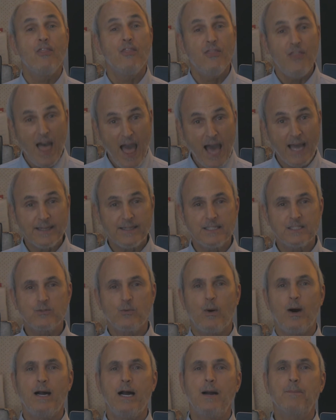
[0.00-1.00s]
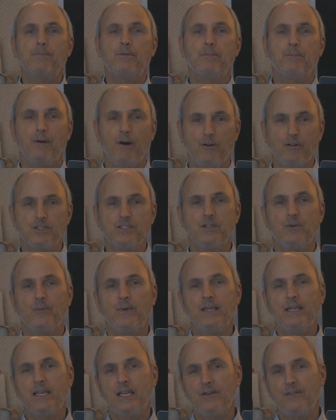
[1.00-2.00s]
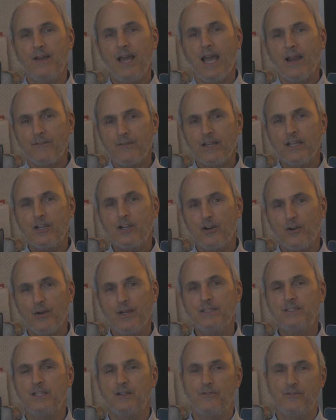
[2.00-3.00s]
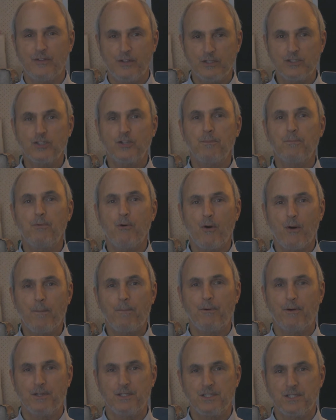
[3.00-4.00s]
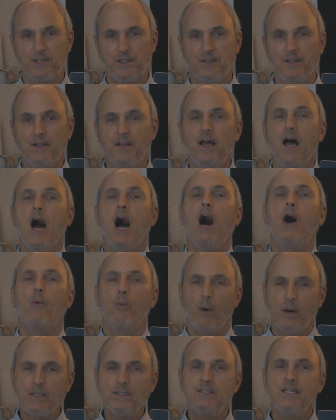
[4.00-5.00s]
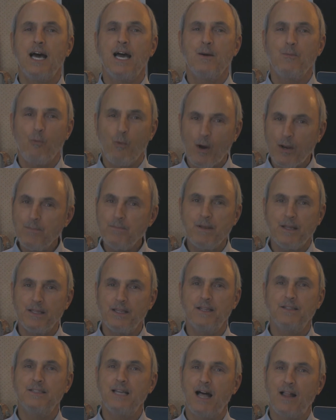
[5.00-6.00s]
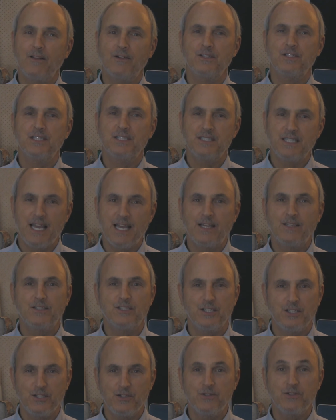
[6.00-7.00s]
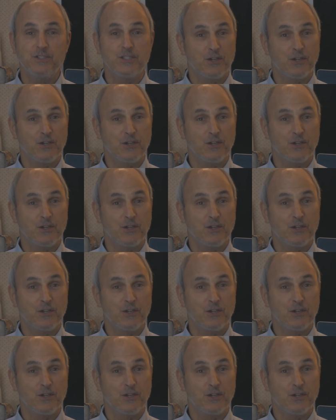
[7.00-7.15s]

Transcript: That is why I propose that we give every current and future poor person a one-time $1 million stake to use